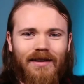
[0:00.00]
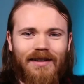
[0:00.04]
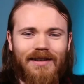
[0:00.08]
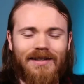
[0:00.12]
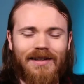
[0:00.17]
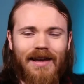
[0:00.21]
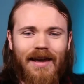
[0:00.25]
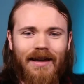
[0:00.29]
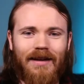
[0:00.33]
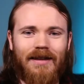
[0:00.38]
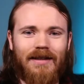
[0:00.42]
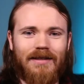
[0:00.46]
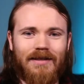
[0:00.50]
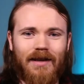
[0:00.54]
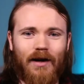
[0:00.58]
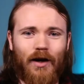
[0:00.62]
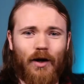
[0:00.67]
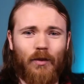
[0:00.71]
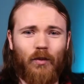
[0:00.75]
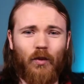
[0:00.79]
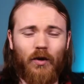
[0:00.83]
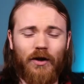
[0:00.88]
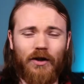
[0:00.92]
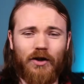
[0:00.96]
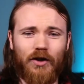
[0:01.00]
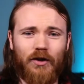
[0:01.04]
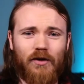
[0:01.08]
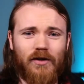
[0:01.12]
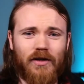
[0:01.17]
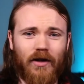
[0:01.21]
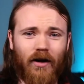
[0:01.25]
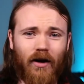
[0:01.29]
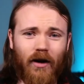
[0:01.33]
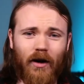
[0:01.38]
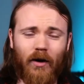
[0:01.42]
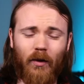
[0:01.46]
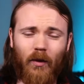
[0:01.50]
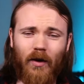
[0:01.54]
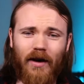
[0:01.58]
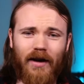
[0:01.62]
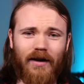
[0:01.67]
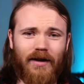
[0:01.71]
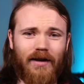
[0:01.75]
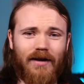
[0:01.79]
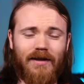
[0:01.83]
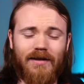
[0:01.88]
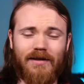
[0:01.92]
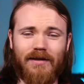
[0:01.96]
is any time we choose our
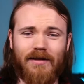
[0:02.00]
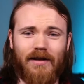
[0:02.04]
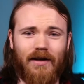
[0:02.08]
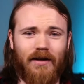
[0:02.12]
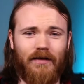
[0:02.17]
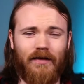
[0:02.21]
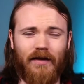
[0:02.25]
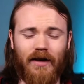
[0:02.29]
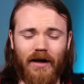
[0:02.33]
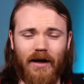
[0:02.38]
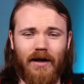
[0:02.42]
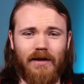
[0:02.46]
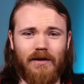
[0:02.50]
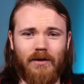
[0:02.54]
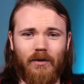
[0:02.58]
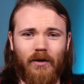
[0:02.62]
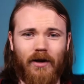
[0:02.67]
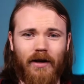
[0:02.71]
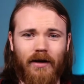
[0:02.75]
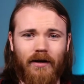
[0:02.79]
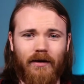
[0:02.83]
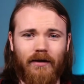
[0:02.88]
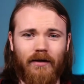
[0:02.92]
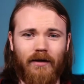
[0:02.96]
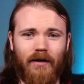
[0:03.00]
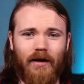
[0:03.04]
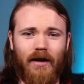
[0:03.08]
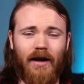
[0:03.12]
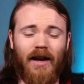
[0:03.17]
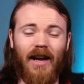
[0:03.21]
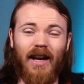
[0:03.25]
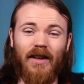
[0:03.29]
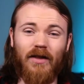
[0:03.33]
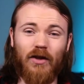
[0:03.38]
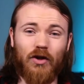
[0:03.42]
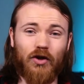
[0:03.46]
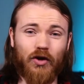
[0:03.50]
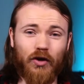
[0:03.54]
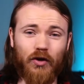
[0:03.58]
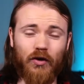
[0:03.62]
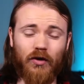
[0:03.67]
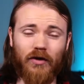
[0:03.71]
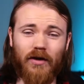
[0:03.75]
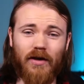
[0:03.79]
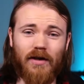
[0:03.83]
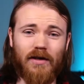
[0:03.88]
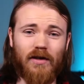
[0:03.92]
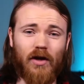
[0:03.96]
way instead of God's way. And the
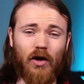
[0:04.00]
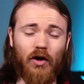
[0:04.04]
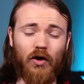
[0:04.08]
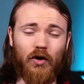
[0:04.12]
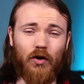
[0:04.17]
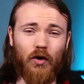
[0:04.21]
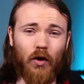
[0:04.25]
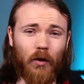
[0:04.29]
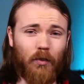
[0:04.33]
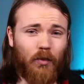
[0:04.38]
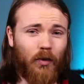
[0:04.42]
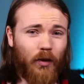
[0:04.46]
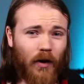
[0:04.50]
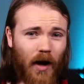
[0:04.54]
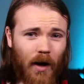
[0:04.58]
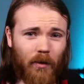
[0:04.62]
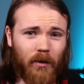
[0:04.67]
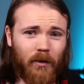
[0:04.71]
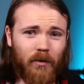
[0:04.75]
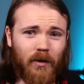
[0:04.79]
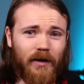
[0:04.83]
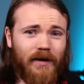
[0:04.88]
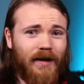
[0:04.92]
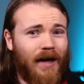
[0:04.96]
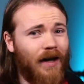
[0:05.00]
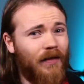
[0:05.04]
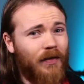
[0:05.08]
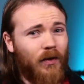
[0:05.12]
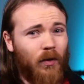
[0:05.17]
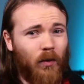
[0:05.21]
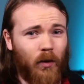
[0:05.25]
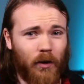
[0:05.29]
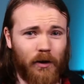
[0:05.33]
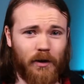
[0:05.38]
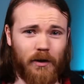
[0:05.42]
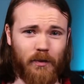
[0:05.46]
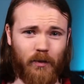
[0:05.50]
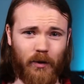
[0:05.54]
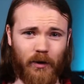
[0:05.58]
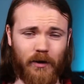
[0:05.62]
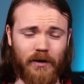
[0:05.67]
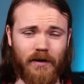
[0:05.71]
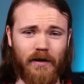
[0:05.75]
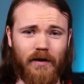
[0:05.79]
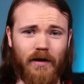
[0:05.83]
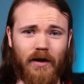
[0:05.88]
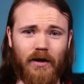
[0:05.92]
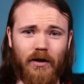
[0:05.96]
truth is, you're probably not the worst
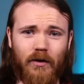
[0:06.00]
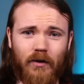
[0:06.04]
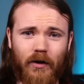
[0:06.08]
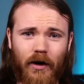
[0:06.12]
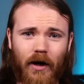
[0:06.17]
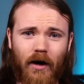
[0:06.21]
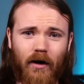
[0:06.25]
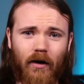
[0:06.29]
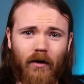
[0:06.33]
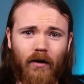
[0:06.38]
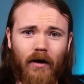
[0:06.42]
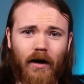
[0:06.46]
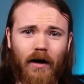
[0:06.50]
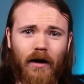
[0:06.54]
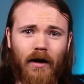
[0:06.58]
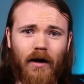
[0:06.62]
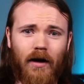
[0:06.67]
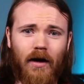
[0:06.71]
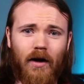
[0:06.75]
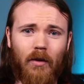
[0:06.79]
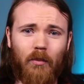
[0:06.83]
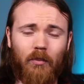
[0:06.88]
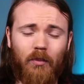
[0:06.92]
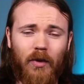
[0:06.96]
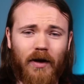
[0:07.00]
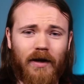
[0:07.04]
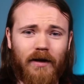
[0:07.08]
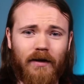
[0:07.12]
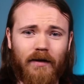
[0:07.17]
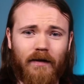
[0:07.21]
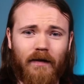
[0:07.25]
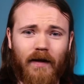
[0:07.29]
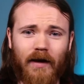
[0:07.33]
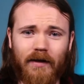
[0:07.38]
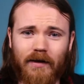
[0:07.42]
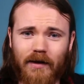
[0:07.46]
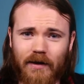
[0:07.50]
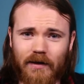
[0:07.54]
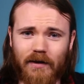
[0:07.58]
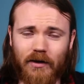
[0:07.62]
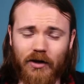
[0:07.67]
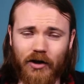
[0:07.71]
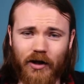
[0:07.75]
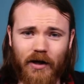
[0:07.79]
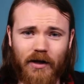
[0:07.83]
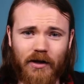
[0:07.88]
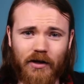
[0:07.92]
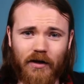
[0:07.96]
person that you know. But that doesn't
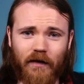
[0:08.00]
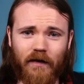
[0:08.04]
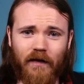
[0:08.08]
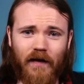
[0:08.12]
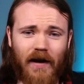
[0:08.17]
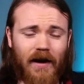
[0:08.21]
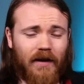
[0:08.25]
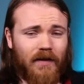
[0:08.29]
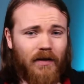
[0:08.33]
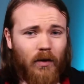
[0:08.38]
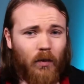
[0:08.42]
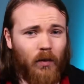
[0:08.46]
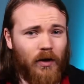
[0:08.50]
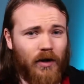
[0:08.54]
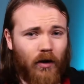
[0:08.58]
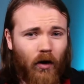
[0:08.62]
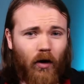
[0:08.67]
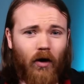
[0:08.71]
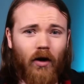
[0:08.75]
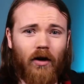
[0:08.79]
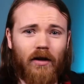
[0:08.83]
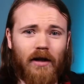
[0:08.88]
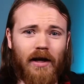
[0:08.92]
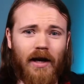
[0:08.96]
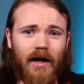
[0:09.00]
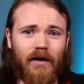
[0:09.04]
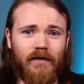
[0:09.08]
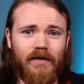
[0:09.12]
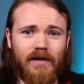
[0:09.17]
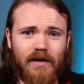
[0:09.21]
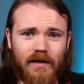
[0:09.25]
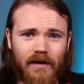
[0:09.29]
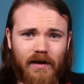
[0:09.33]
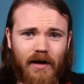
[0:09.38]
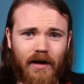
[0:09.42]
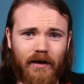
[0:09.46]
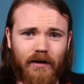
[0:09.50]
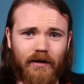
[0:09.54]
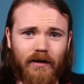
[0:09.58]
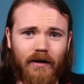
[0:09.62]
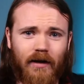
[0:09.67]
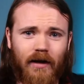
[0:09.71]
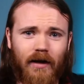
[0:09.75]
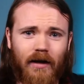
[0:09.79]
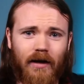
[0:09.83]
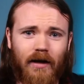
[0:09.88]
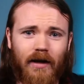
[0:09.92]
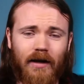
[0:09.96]
change the fact that we all have sin.
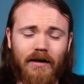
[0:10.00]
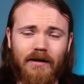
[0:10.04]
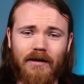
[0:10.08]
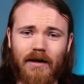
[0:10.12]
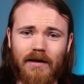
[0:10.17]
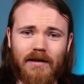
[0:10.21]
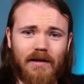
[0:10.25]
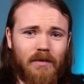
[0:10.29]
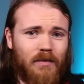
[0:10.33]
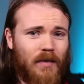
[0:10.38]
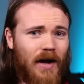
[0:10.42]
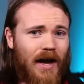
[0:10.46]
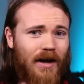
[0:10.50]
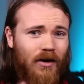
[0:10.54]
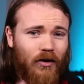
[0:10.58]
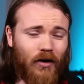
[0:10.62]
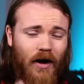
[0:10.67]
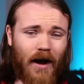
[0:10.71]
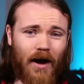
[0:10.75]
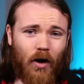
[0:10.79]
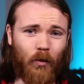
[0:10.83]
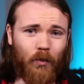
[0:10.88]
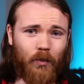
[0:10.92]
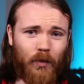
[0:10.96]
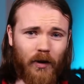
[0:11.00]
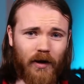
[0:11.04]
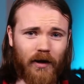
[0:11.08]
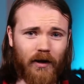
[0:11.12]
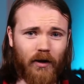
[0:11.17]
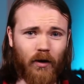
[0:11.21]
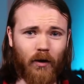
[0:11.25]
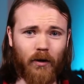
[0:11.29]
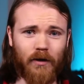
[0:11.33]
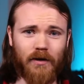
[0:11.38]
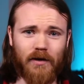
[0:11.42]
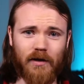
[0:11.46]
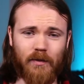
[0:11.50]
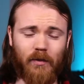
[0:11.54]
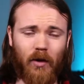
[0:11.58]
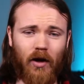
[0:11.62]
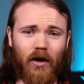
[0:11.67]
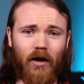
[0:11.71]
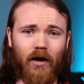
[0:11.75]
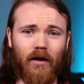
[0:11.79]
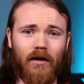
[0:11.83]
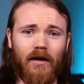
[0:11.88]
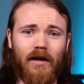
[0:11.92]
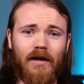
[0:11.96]
It doesn't matter how big or
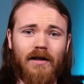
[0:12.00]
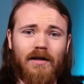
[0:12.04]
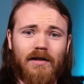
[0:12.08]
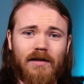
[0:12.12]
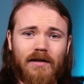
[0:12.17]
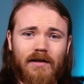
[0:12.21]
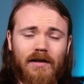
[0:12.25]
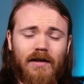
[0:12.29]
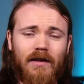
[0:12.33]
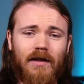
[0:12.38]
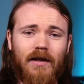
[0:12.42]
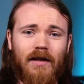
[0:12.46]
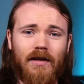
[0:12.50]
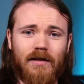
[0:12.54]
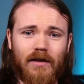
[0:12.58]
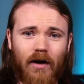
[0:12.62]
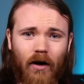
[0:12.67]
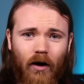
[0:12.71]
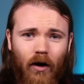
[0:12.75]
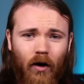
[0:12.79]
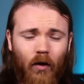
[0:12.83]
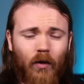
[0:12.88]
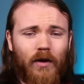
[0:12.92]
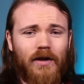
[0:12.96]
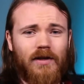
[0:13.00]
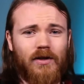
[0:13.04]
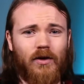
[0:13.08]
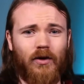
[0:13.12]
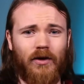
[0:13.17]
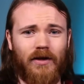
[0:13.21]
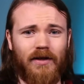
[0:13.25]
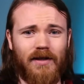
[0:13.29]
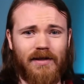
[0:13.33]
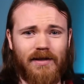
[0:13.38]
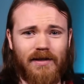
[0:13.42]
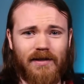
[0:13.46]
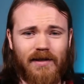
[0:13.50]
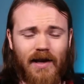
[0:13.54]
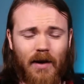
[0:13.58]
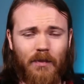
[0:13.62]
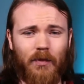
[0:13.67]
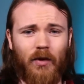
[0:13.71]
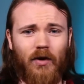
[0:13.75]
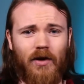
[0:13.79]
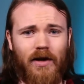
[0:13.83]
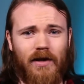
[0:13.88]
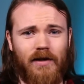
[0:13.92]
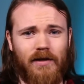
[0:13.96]
small, sin is always going to
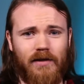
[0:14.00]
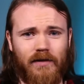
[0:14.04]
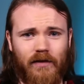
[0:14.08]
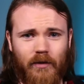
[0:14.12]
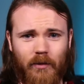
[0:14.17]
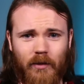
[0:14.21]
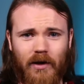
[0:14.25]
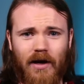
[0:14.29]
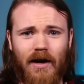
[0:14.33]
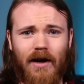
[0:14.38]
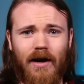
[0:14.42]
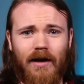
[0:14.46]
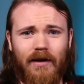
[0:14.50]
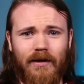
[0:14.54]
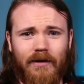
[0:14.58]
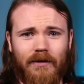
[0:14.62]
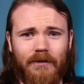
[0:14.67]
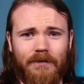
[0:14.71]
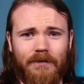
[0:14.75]
separate us from God.